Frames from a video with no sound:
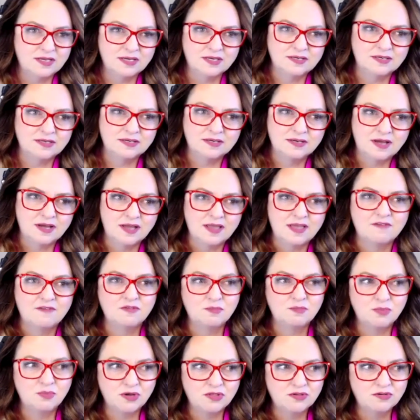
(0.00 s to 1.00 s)
And I have a
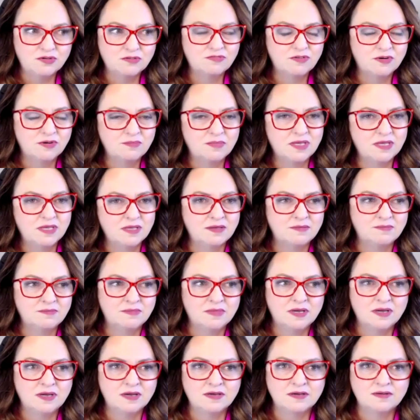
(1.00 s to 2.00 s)
brother from him
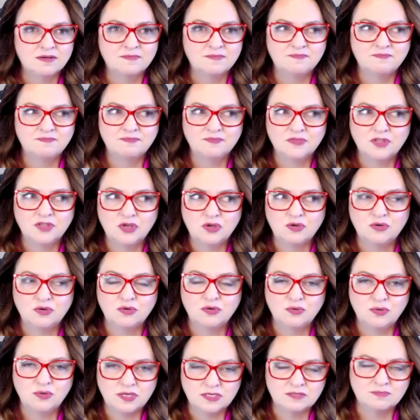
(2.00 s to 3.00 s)
um,
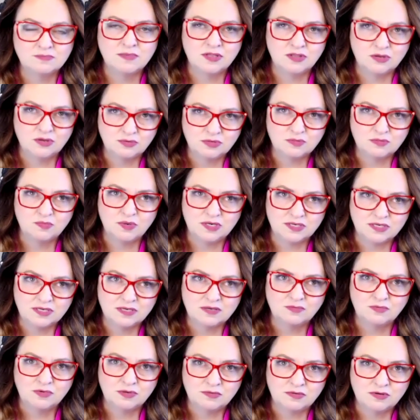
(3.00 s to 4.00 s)
who his mother was
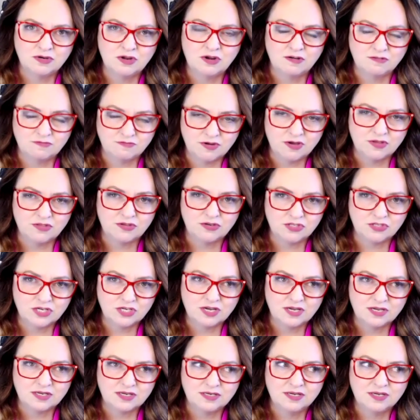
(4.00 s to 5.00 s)
pregnant when our father
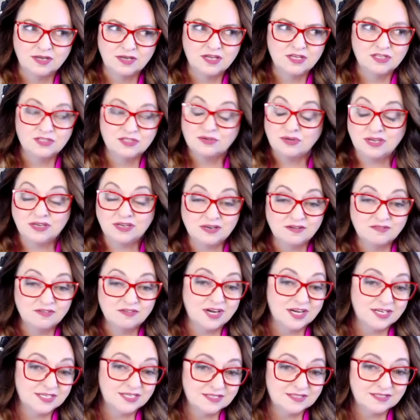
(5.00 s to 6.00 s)
died. So he never
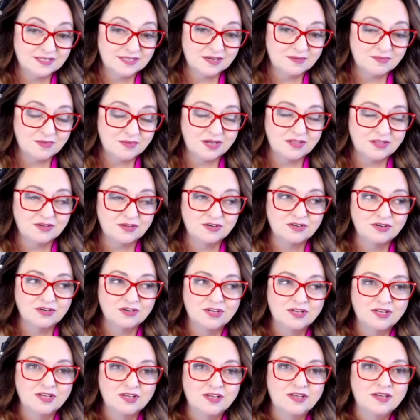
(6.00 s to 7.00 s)
got to see him either.
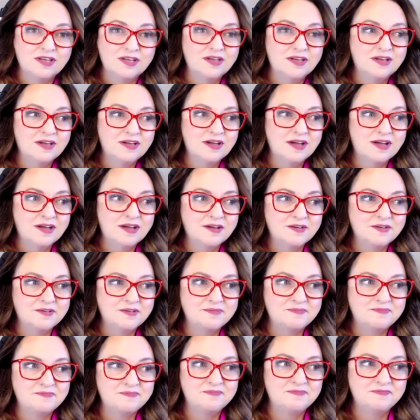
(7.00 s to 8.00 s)

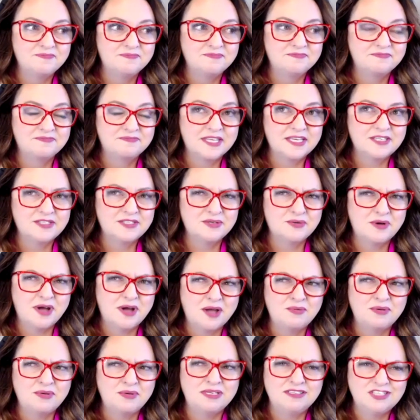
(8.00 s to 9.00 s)
Um, so
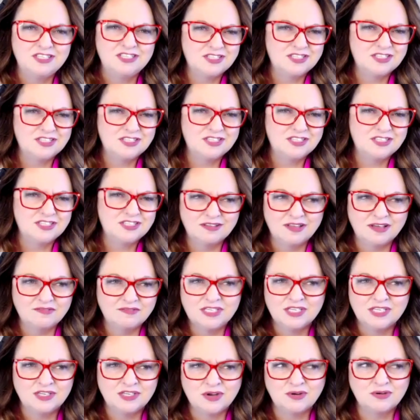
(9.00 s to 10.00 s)
I would just love to
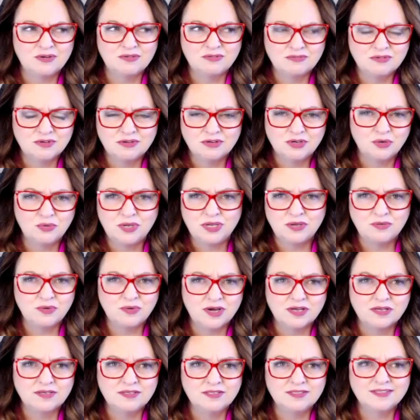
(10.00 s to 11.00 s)
know who he
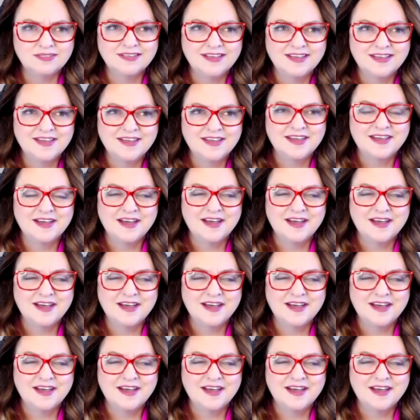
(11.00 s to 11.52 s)
was. Yeah.